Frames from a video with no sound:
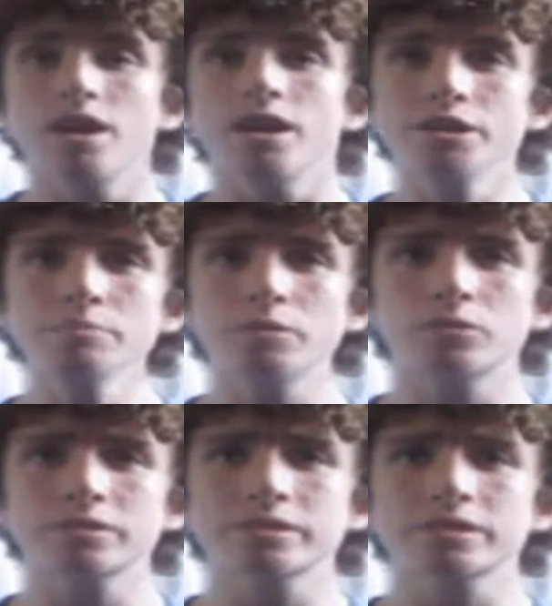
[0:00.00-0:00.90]
And you may be
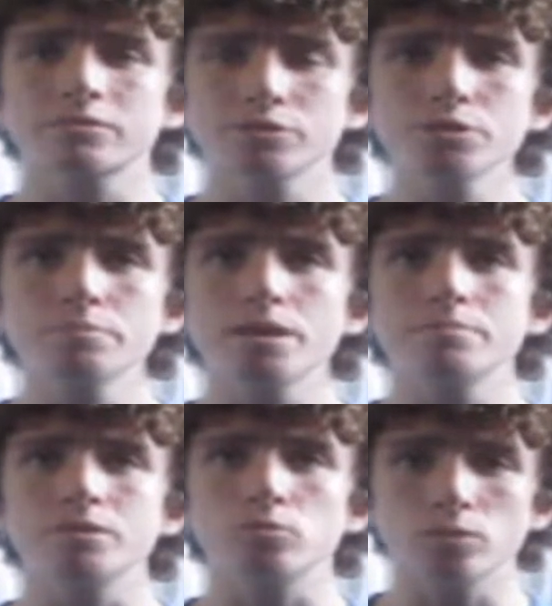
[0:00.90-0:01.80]
wondering, you may
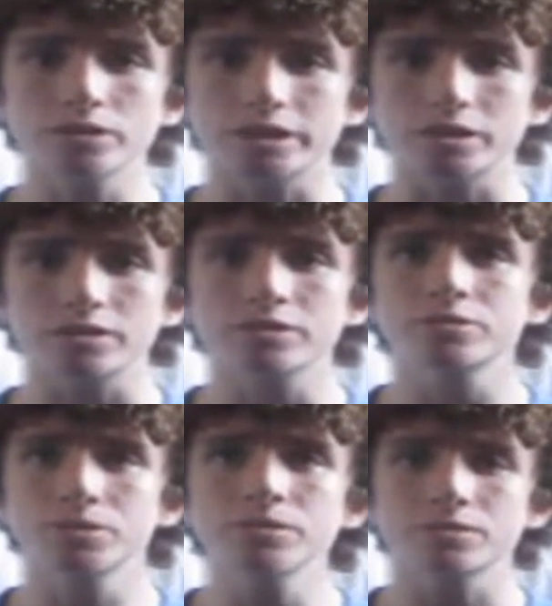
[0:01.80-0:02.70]
be wondering
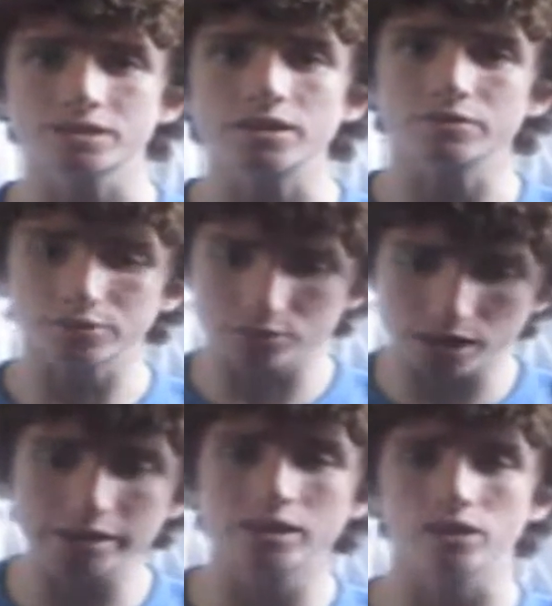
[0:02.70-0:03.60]
to yourself
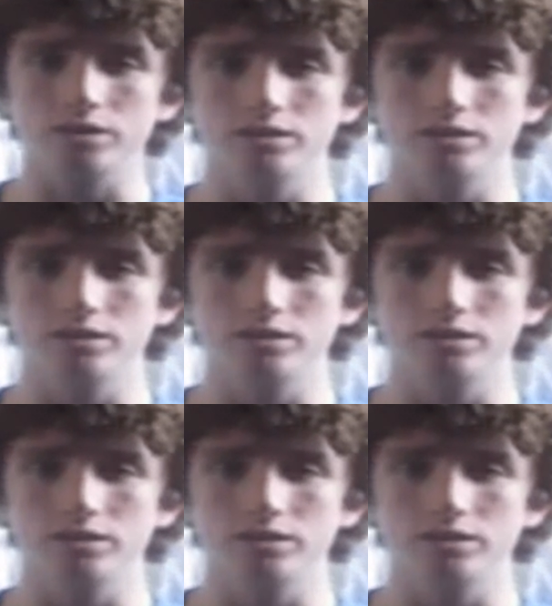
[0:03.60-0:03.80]
right now,